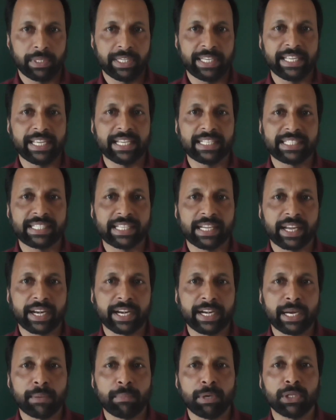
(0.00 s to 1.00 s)

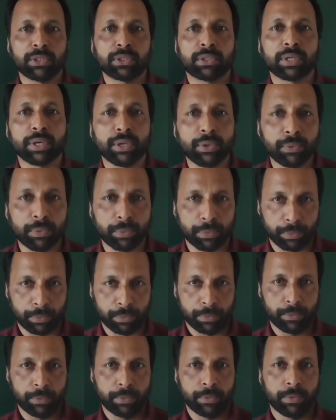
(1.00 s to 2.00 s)
T-H-R-E-W. Threw.
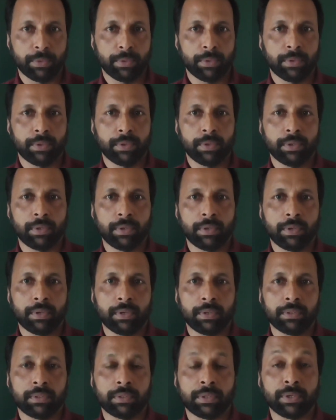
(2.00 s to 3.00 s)

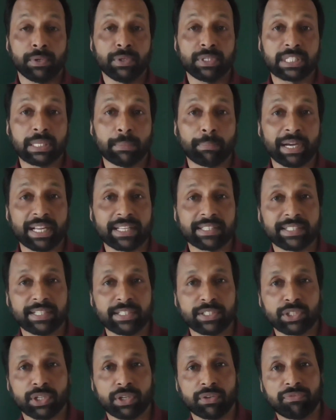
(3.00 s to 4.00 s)
Threw is the past
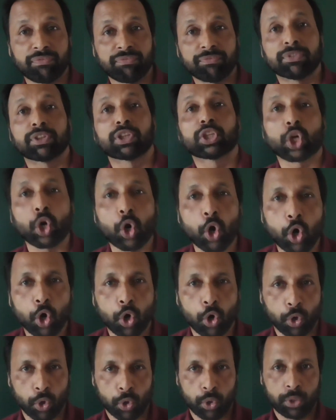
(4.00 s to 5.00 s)
tense of throw.
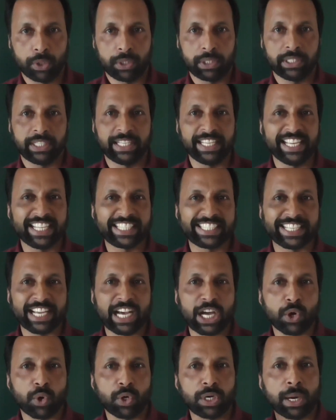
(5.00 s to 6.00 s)

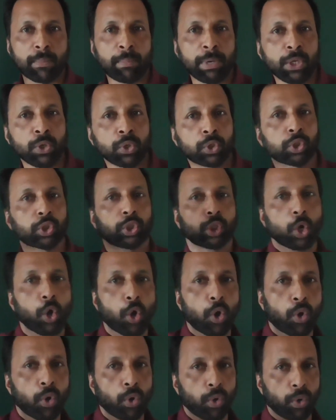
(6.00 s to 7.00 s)
T-H-R-O-W. Throw.